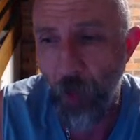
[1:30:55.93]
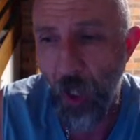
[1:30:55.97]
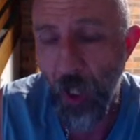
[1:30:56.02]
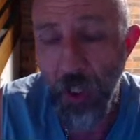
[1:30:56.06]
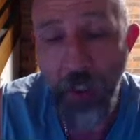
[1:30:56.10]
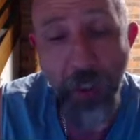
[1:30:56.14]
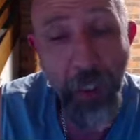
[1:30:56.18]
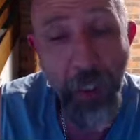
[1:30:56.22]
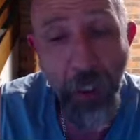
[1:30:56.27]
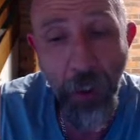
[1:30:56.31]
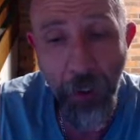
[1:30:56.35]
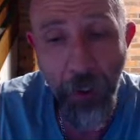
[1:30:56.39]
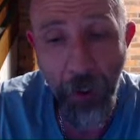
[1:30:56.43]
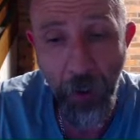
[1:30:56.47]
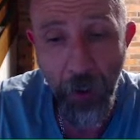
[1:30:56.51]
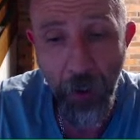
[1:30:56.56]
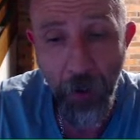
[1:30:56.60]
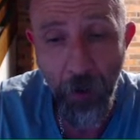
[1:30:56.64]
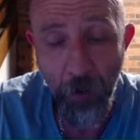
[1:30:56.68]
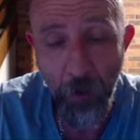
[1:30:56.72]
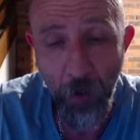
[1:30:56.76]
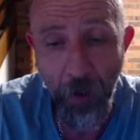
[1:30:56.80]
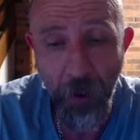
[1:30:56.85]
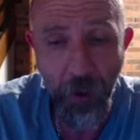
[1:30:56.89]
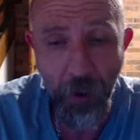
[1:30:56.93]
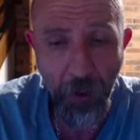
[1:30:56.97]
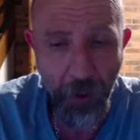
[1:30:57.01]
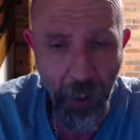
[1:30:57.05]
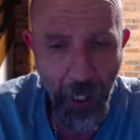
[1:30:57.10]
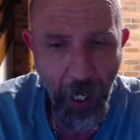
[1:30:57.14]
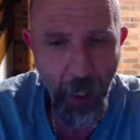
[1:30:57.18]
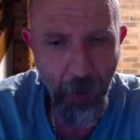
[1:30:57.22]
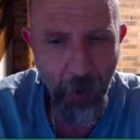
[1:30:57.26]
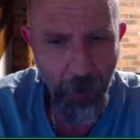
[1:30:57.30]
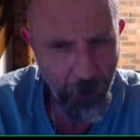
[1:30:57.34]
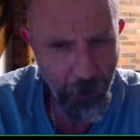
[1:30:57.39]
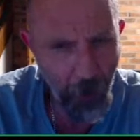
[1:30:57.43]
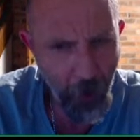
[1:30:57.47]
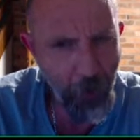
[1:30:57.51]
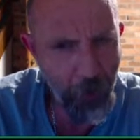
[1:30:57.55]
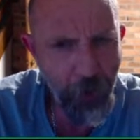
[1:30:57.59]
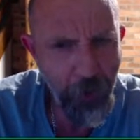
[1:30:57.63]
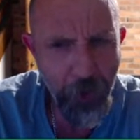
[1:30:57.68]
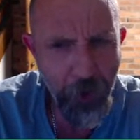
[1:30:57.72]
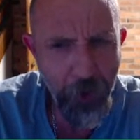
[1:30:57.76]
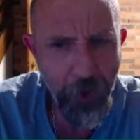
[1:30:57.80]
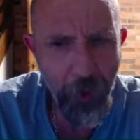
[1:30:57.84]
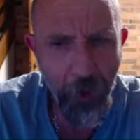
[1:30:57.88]
Centrelink, which is our
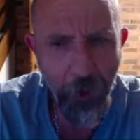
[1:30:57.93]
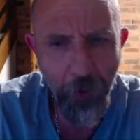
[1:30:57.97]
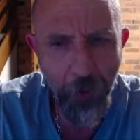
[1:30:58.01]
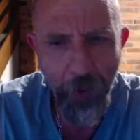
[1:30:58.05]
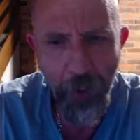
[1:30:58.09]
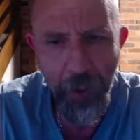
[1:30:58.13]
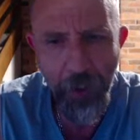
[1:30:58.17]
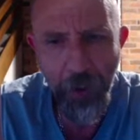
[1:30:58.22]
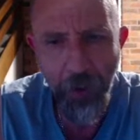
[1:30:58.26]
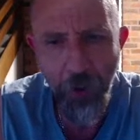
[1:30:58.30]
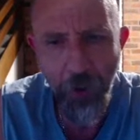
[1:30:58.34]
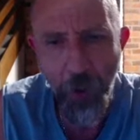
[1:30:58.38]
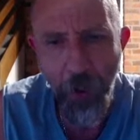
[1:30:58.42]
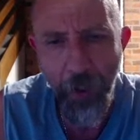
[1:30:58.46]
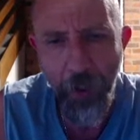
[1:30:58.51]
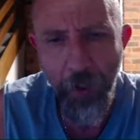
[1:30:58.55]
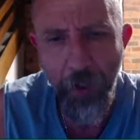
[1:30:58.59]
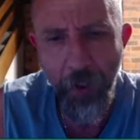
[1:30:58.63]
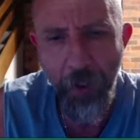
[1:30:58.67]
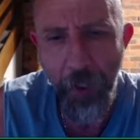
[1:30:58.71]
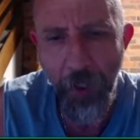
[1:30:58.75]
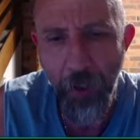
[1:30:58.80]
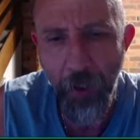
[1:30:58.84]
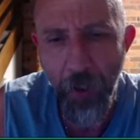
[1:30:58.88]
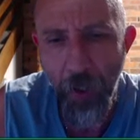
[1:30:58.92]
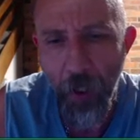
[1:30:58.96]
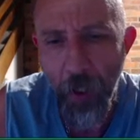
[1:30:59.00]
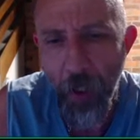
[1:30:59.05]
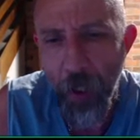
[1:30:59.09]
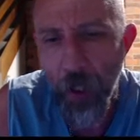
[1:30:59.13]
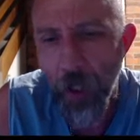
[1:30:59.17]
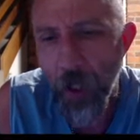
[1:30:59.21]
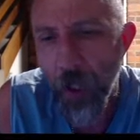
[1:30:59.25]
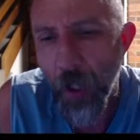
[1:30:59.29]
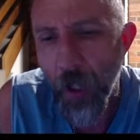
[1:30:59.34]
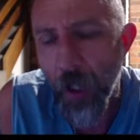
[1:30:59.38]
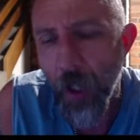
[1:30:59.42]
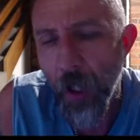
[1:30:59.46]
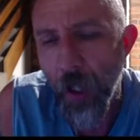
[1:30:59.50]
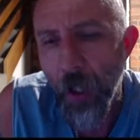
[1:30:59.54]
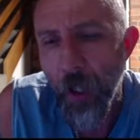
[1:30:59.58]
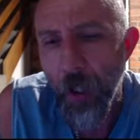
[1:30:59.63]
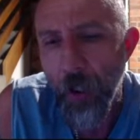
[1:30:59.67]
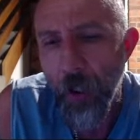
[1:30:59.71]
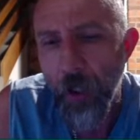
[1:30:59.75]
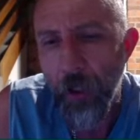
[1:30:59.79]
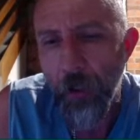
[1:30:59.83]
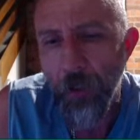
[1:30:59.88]
social security side of thing
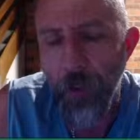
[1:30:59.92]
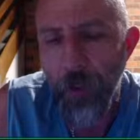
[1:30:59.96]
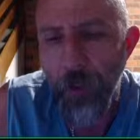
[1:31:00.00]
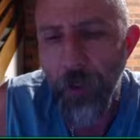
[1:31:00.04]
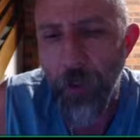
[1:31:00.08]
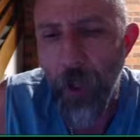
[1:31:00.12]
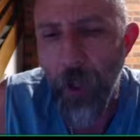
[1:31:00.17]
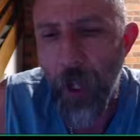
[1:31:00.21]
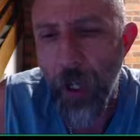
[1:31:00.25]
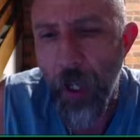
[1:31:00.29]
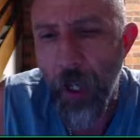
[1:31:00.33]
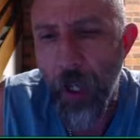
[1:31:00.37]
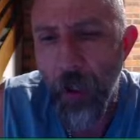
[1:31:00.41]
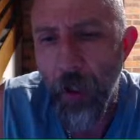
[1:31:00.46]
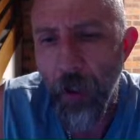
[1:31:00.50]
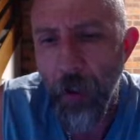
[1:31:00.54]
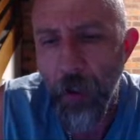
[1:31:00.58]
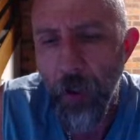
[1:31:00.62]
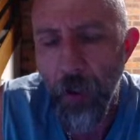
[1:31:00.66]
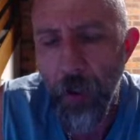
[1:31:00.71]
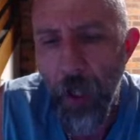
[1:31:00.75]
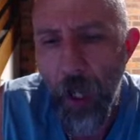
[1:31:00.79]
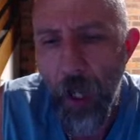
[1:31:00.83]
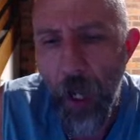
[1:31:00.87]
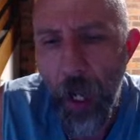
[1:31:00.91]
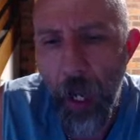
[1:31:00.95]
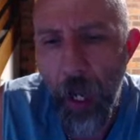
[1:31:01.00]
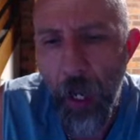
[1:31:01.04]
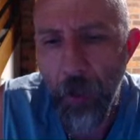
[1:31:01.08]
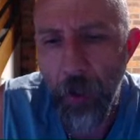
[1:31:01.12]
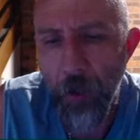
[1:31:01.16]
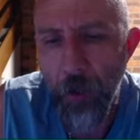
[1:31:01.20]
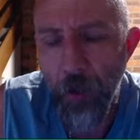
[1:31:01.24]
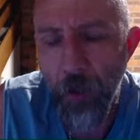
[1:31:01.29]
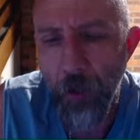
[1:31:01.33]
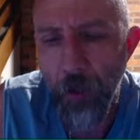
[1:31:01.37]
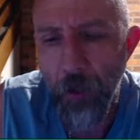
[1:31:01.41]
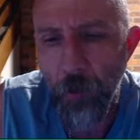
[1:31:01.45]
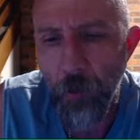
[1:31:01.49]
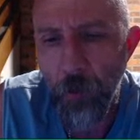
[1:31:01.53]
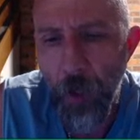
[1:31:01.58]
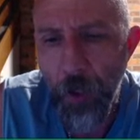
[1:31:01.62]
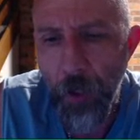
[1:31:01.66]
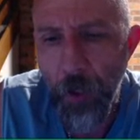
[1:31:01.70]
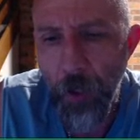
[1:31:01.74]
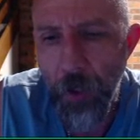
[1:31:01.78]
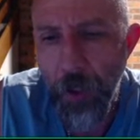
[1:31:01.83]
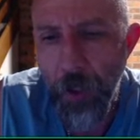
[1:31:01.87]
here in Australia. And
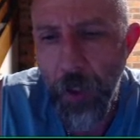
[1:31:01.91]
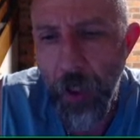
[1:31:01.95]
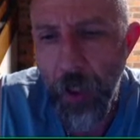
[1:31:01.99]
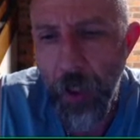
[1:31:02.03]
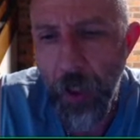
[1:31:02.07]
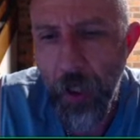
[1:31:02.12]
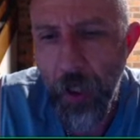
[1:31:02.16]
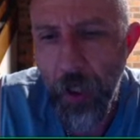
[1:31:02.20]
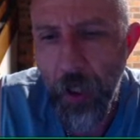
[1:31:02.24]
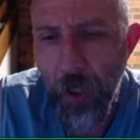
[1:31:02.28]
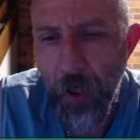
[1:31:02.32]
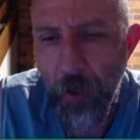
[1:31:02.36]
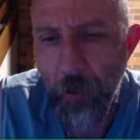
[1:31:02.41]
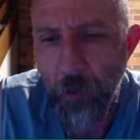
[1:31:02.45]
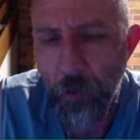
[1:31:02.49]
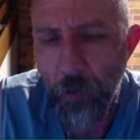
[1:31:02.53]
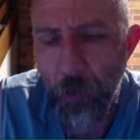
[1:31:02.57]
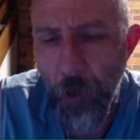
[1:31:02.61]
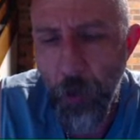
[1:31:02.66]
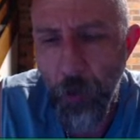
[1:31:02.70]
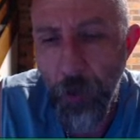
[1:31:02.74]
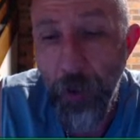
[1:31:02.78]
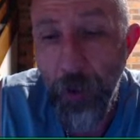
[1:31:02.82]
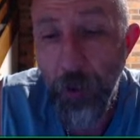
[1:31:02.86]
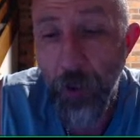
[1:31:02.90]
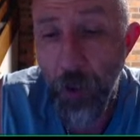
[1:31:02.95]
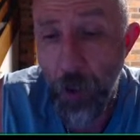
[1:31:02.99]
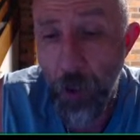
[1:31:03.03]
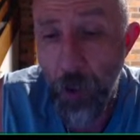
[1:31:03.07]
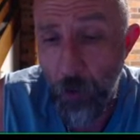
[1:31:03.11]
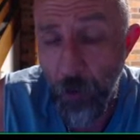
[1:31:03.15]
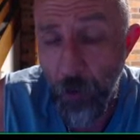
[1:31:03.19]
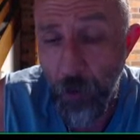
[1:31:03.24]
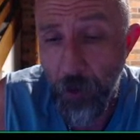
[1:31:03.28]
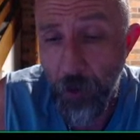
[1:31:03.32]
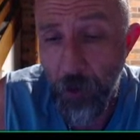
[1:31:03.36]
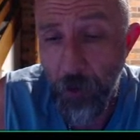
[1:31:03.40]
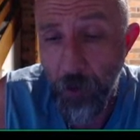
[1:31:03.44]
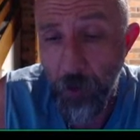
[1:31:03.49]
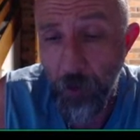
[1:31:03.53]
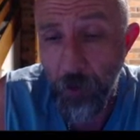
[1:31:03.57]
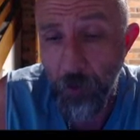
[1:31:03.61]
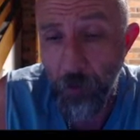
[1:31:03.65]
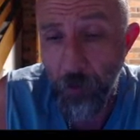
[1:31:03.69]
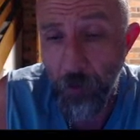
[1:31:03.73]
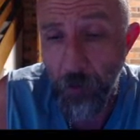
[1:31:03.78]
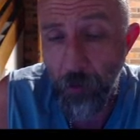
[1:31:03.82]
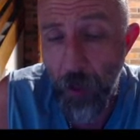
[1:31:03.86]
one of the buildings that I was
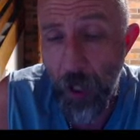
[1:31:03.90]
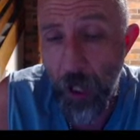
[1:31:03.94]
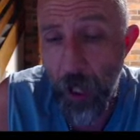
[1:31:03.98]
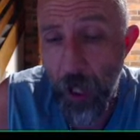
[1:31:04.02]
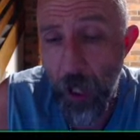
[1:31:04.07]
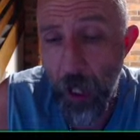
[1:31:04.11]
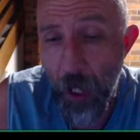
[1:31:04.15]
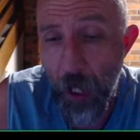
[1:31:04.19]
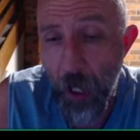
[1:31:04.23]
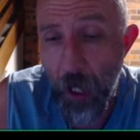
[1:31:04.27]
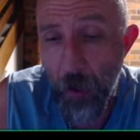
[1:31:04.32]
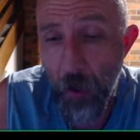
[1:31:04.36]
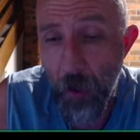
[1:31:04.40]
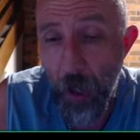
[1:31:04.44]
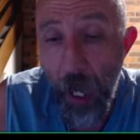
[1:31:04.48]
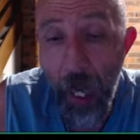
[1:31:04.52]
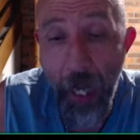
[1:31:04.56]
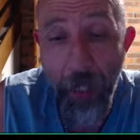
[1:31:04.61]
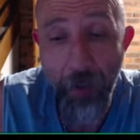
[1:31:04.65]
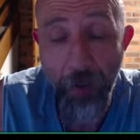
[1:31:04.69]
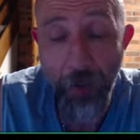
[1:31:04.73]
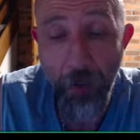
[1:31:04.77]
at